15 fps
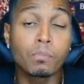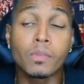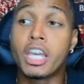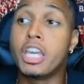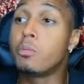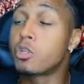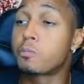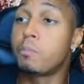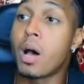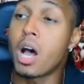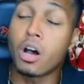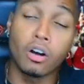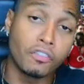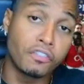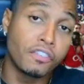He was
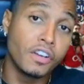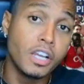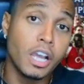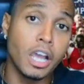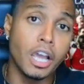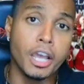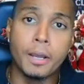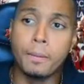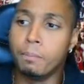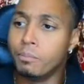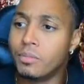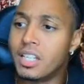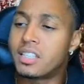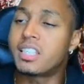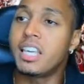part of um,
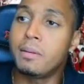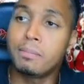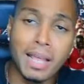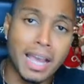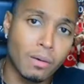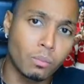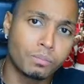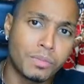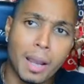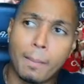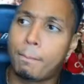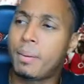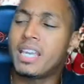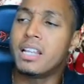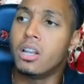the team that that
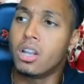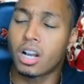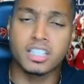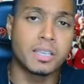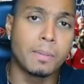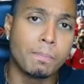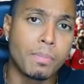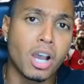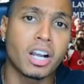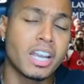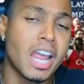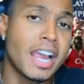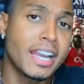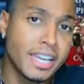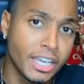beat Luxembourg
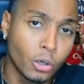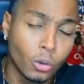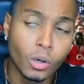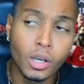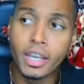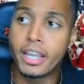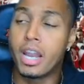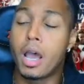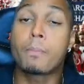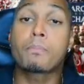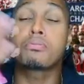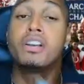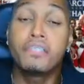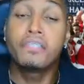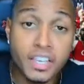9 0 in our
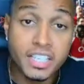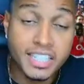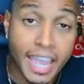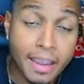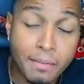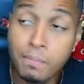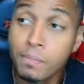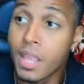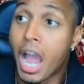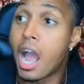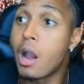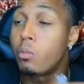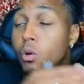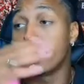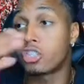previous game. I
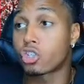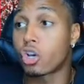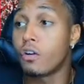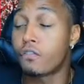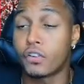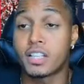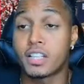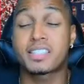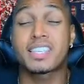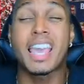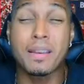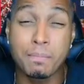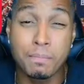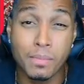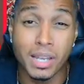wanted to go for the
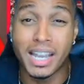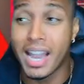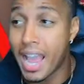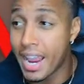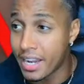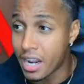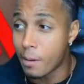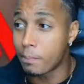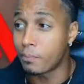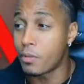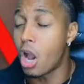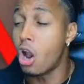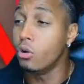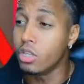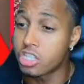same lineup.
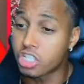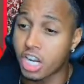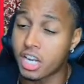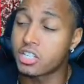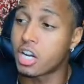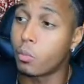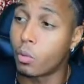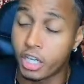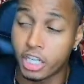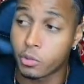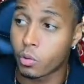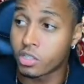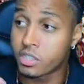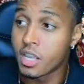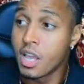The only change I wanted
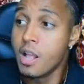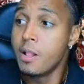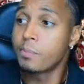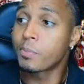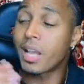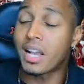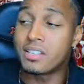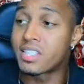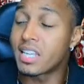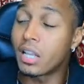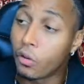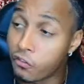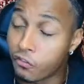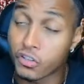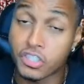was
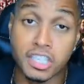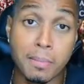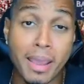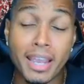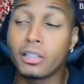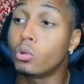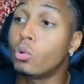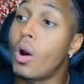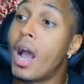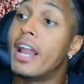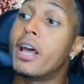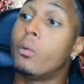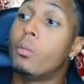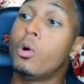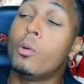Cancelo for Semedo, and
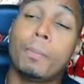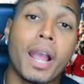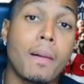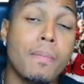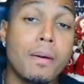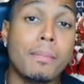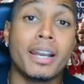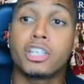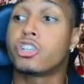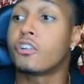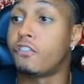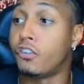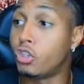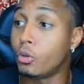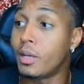I will big up the manager
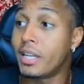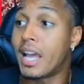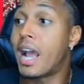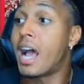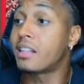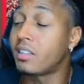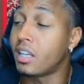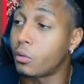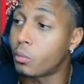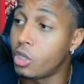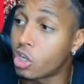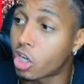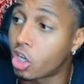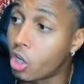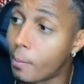for doing that. I think we
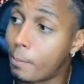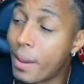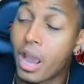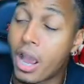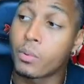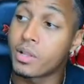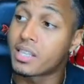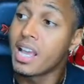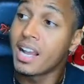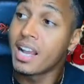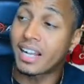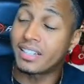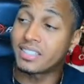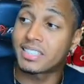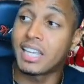look a lot better with
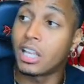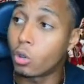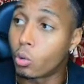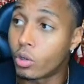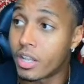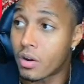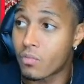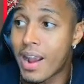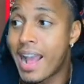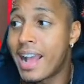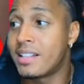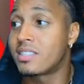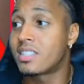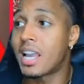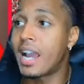Cancelo on that right
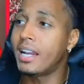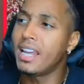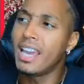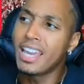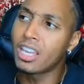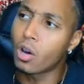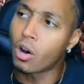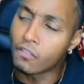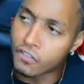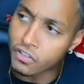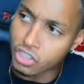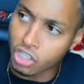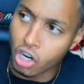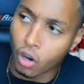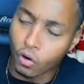hand side. He offers
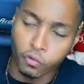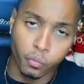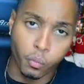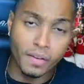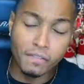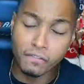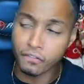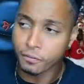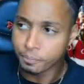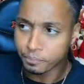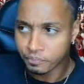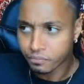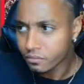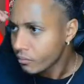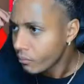a lot of width.
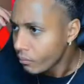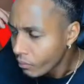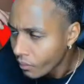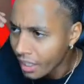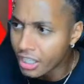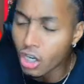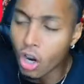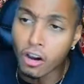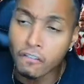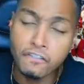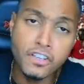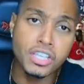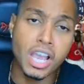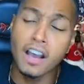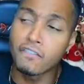He
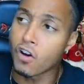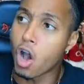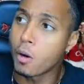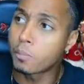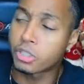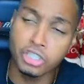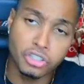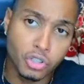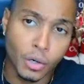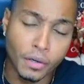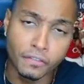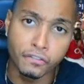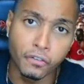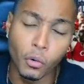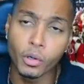offers other options going
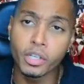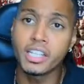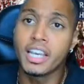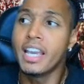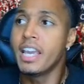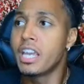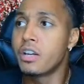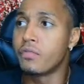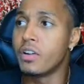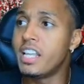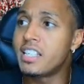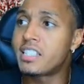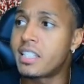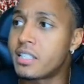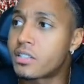forward. He
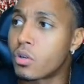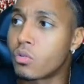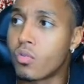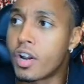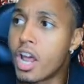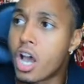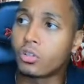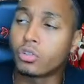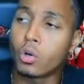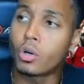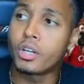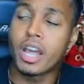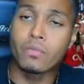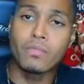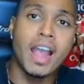releases Ronaldo
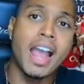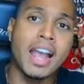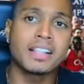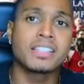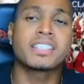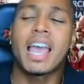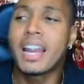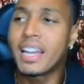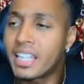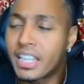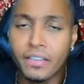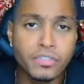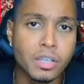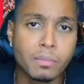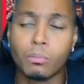on that right hand side and
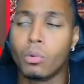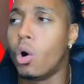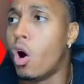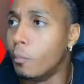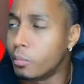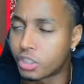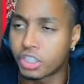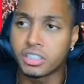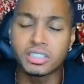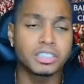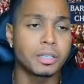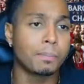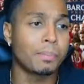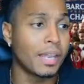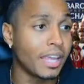gives him more options
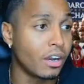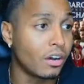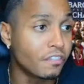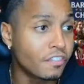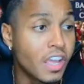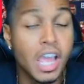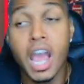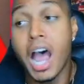to play off.